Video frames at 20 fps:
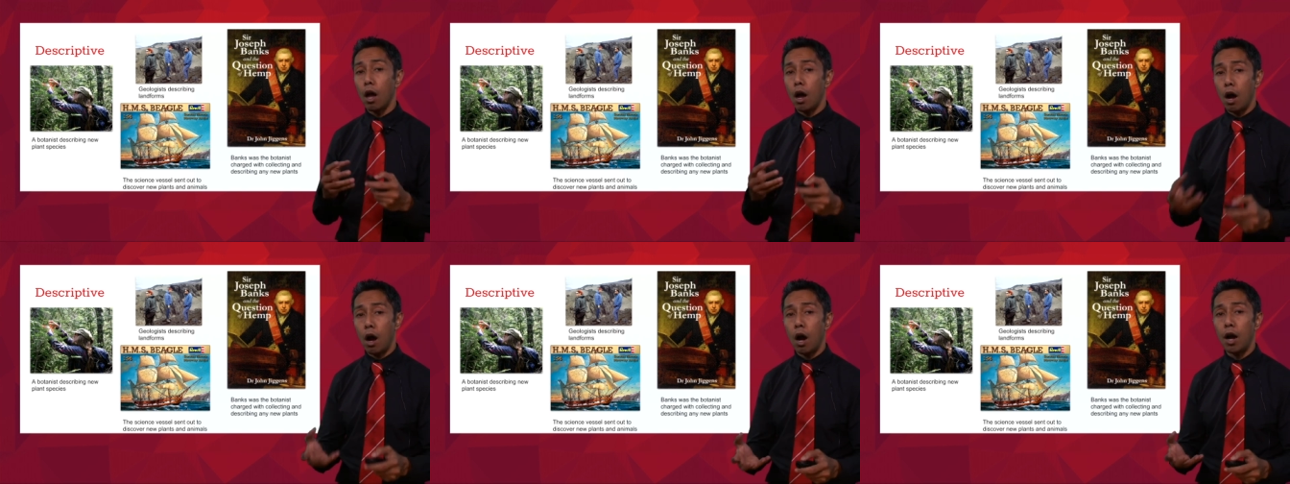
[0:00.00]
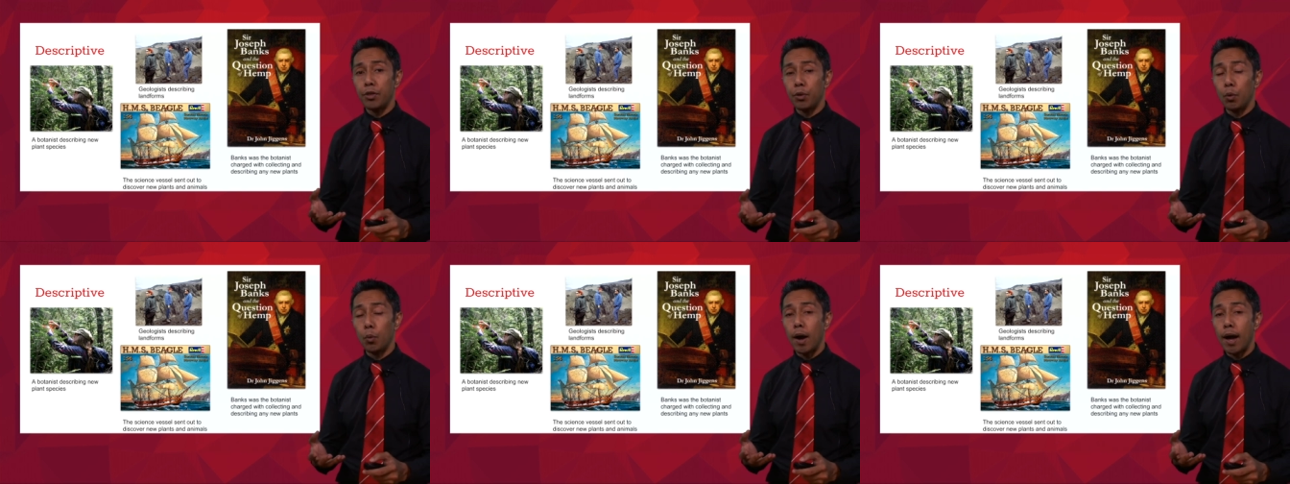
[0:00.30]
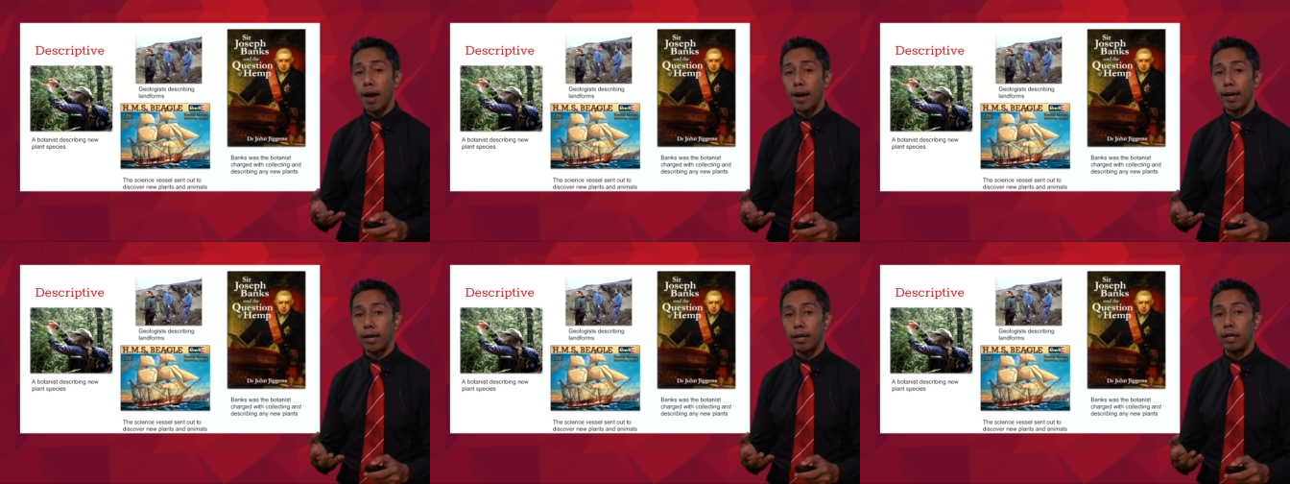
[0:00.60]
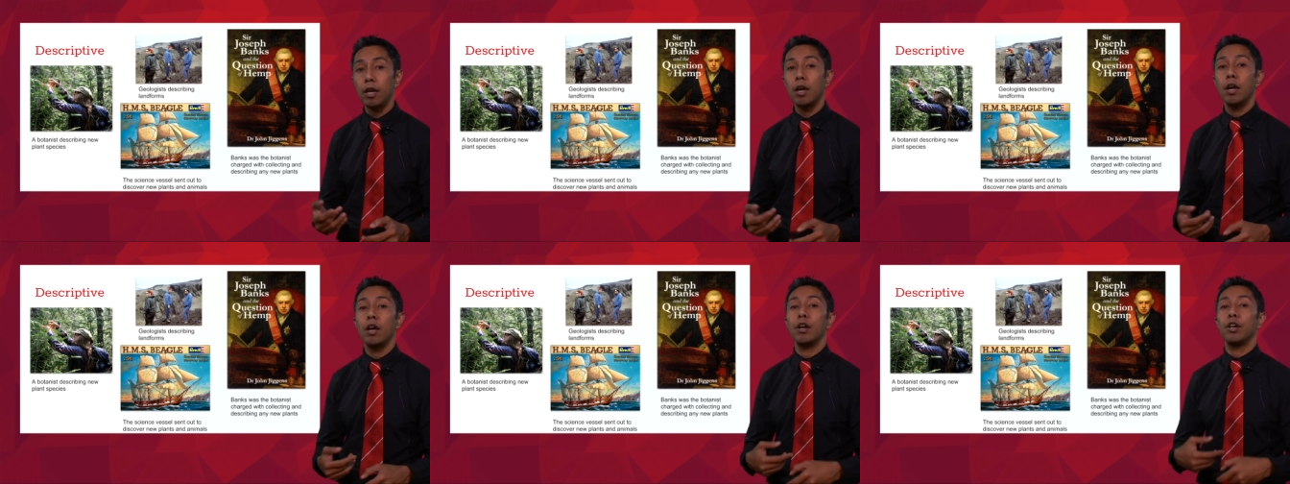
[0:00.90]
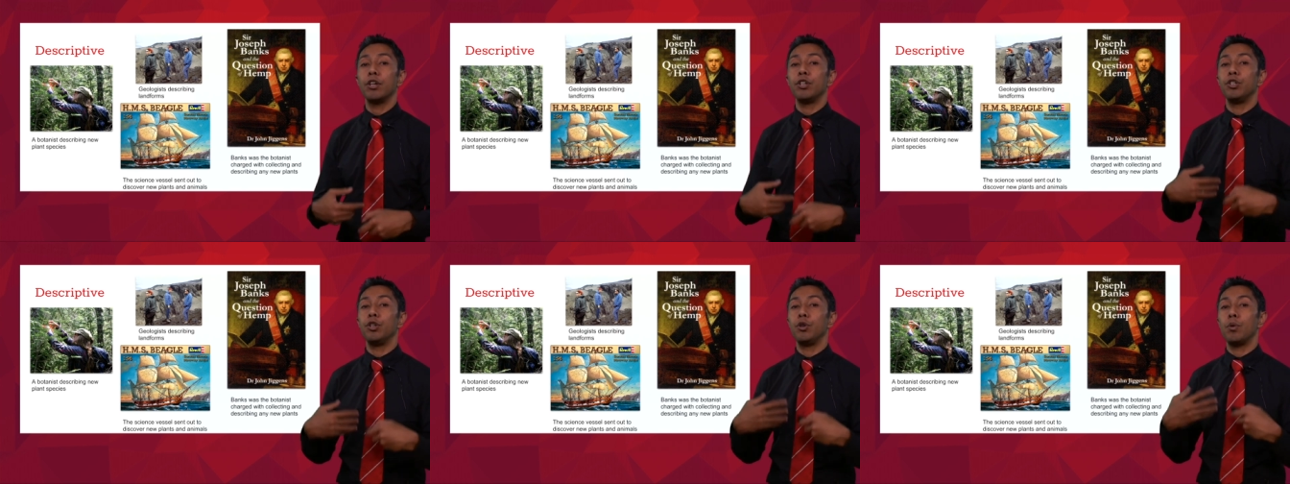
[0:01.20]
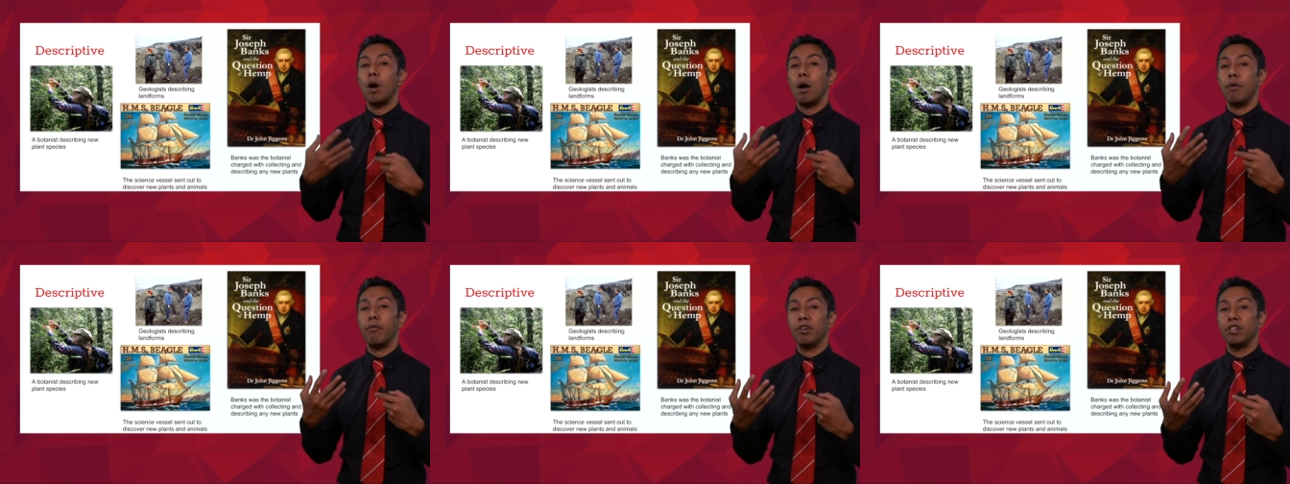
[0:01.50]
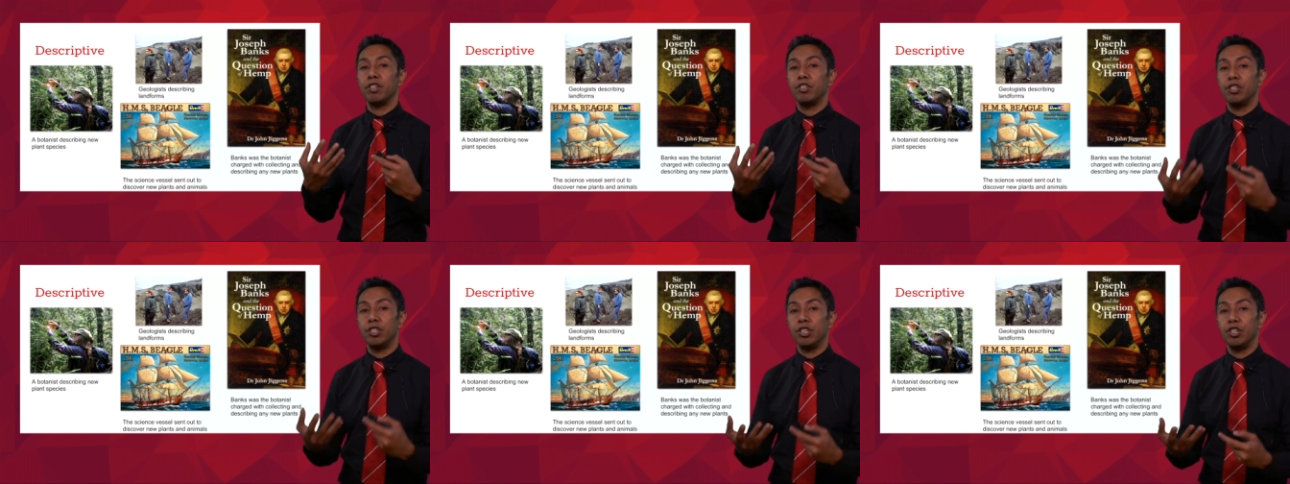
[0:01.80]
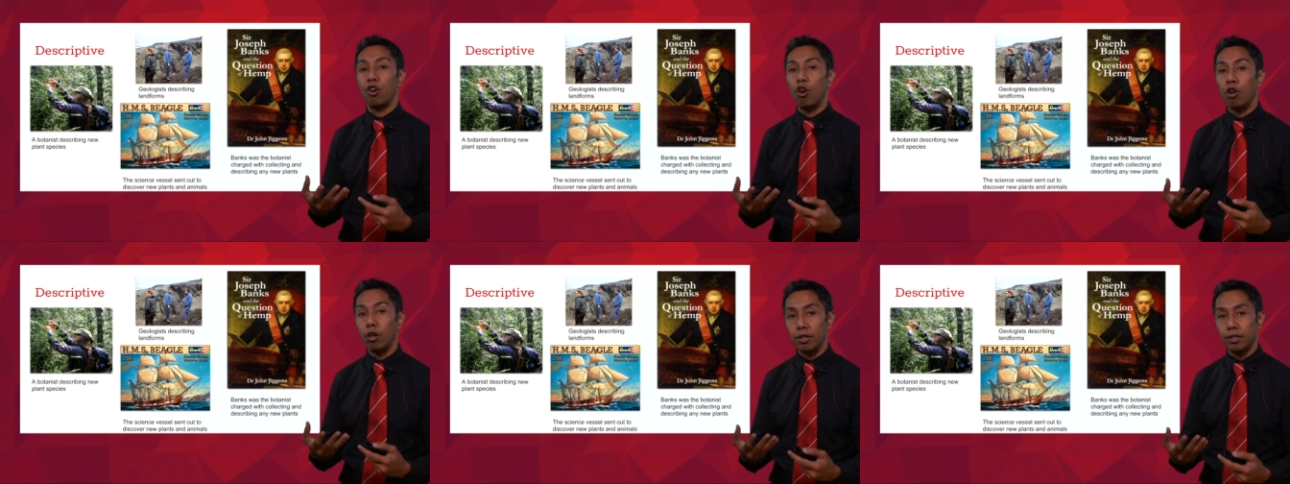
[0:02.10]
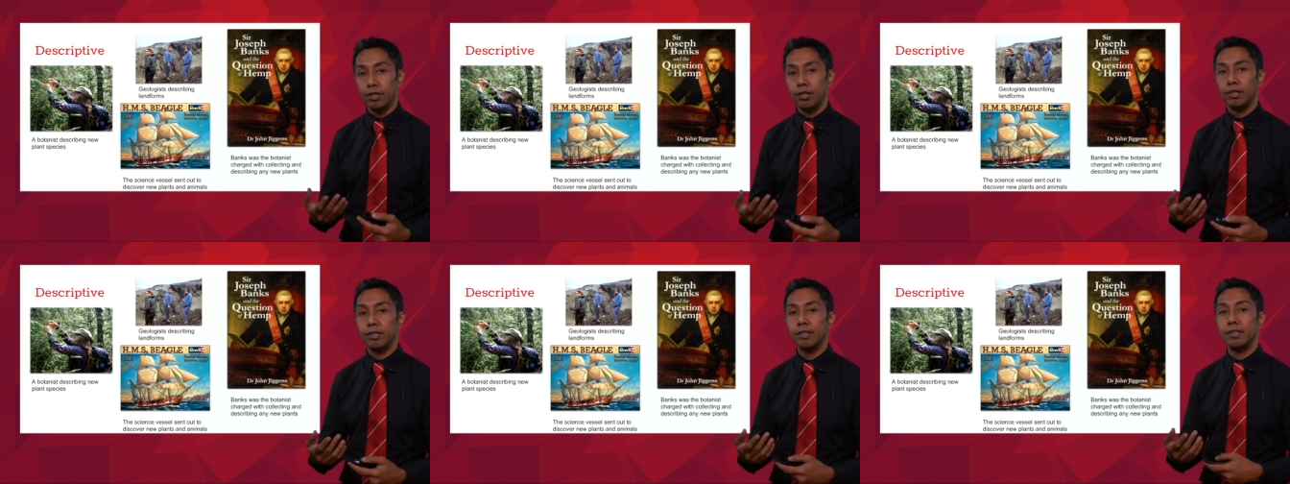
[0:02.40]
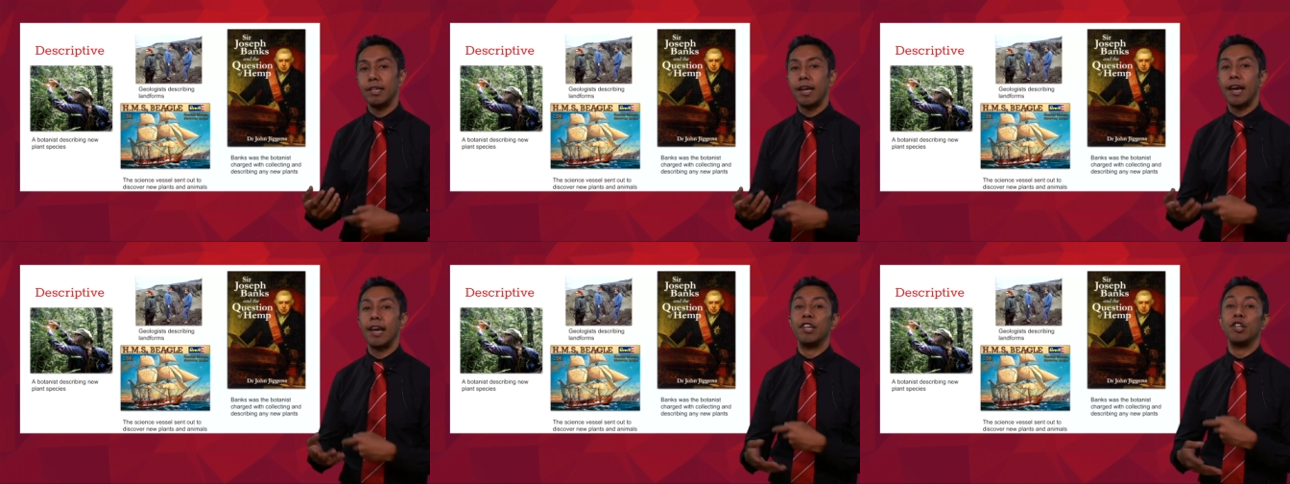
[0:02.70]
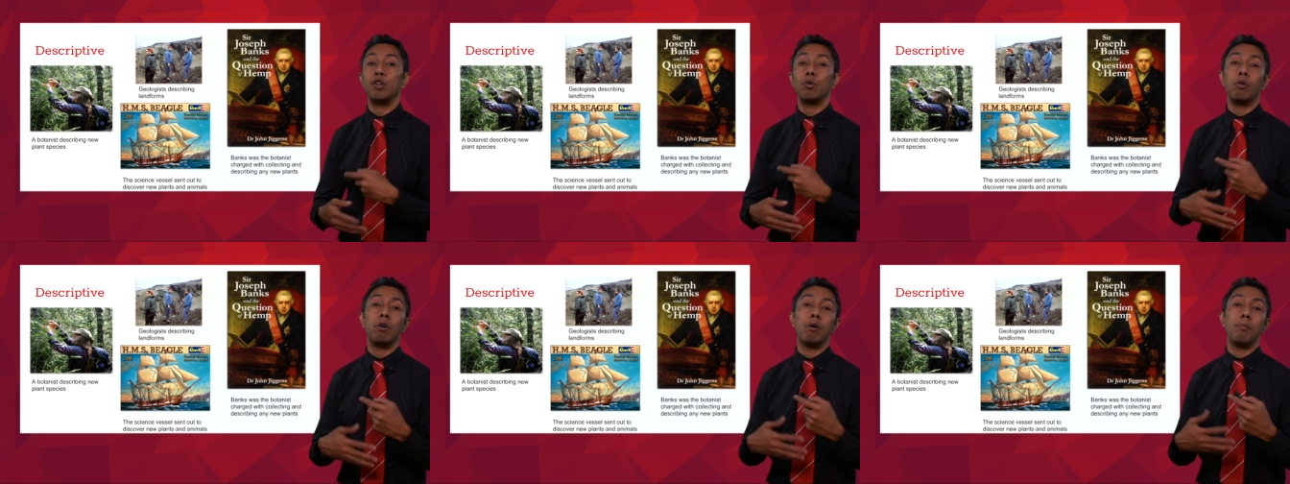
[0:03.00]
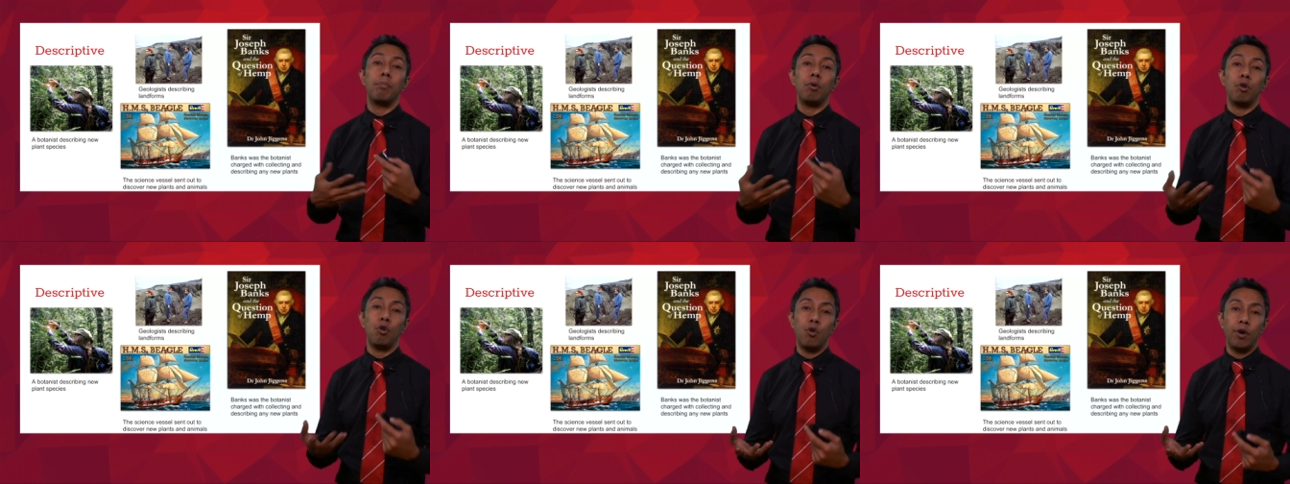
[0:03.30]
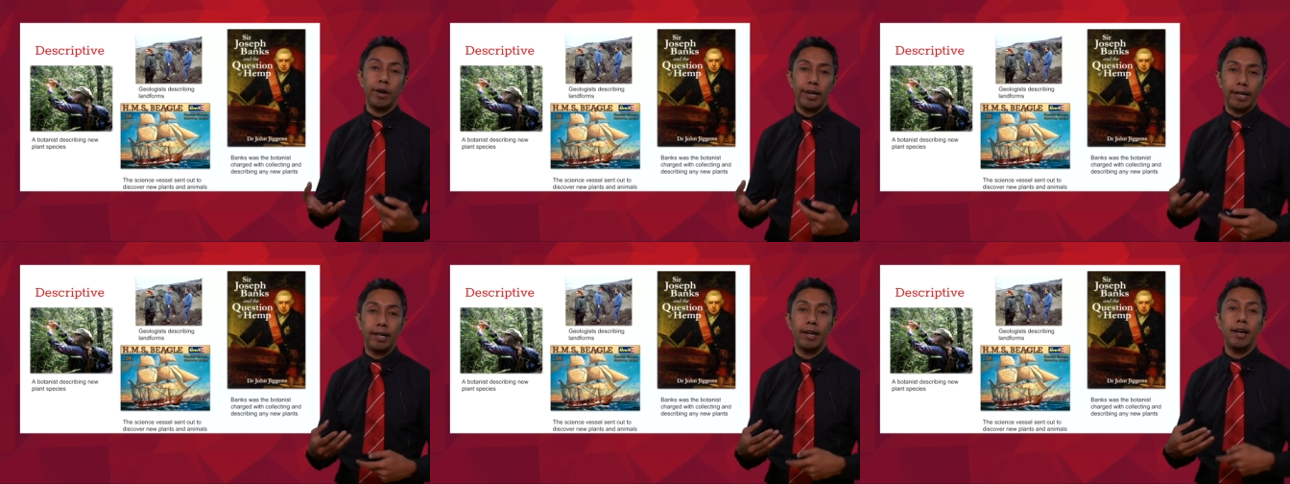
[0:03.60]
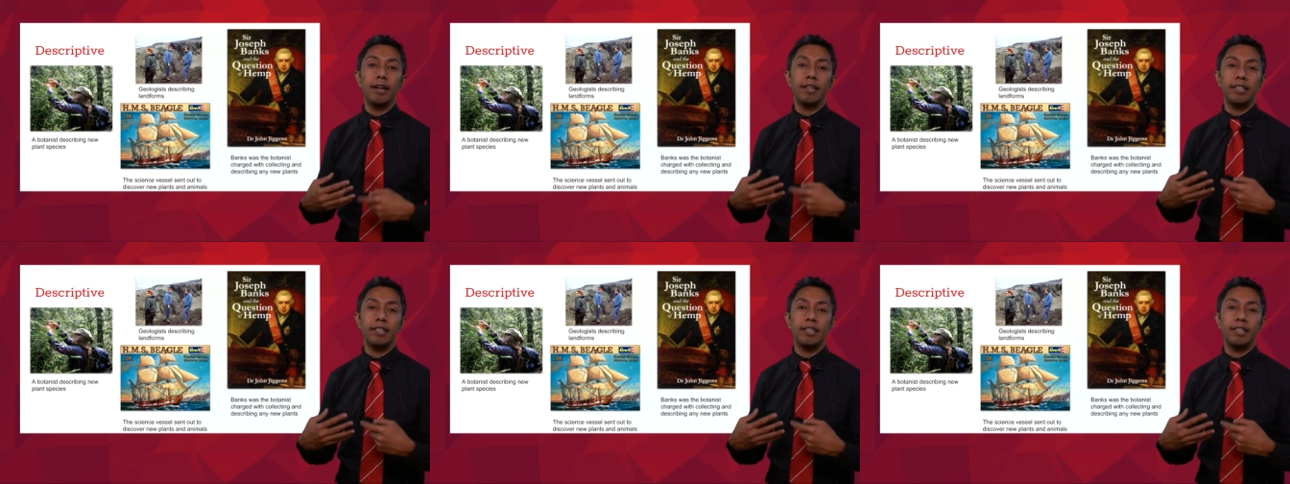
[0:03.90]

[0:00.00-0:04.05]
Either way, you are a geologist and you are employing